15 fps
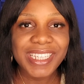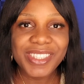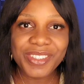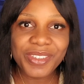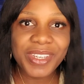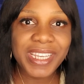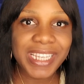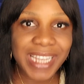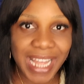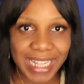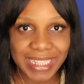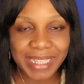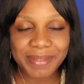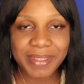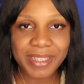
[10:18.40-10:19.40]
So he
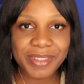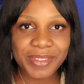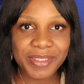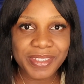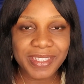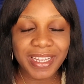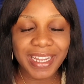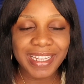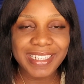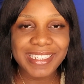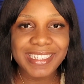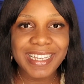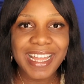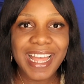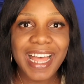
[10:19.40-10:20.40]
attempted suicide,
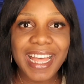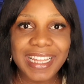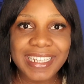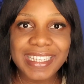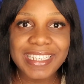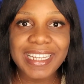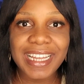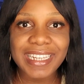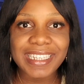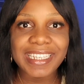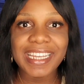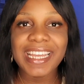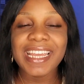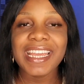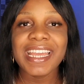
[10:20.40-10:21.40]
and
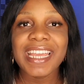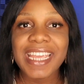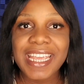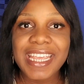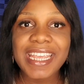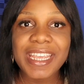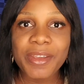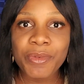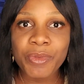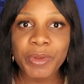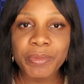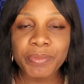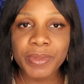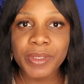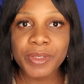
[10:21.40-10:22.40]
legally he
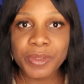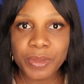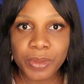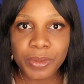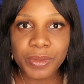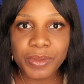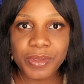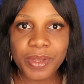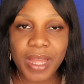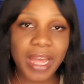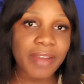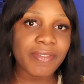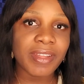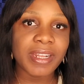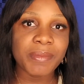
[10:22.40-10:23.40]
will be sued
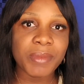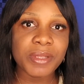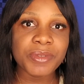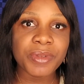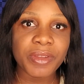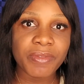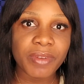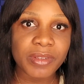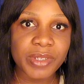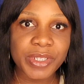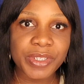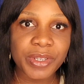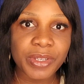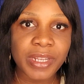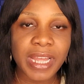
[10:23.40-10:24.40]
after the mental
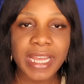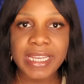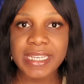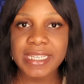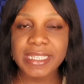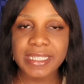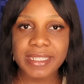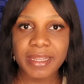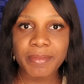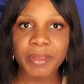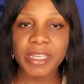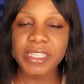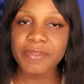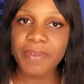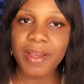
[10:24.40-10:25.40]
evaluation and
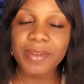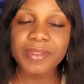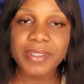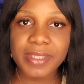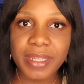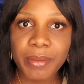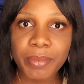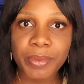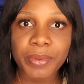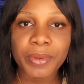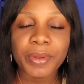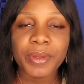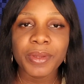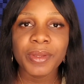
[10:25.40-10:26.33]
he's found stable.